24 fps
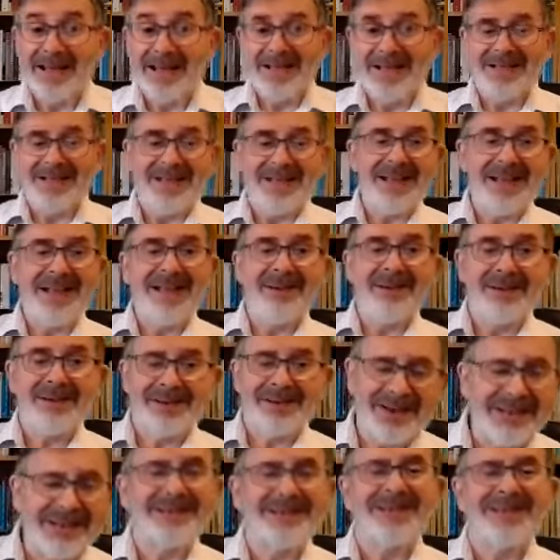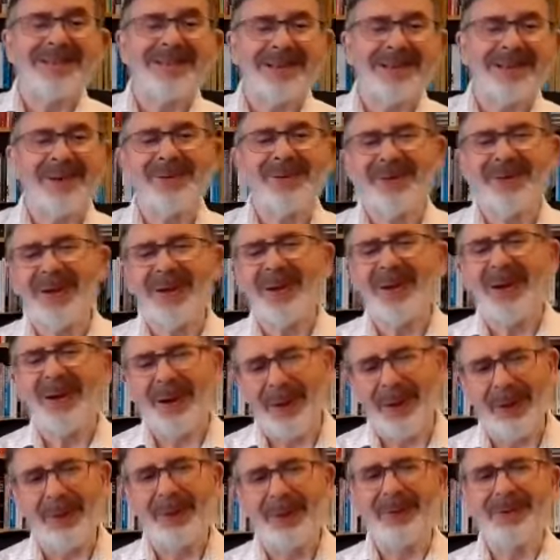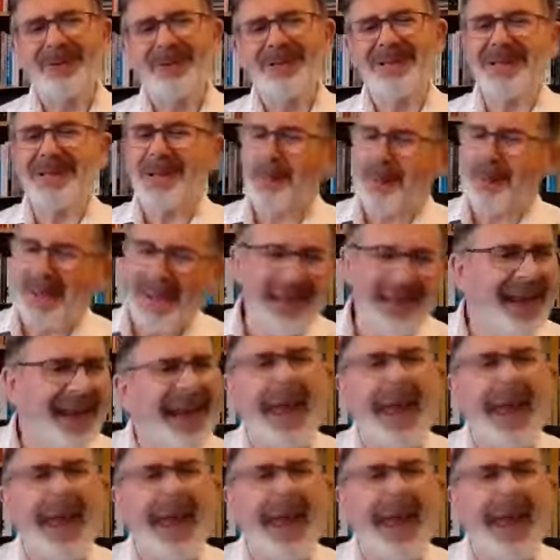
She rins out the close to be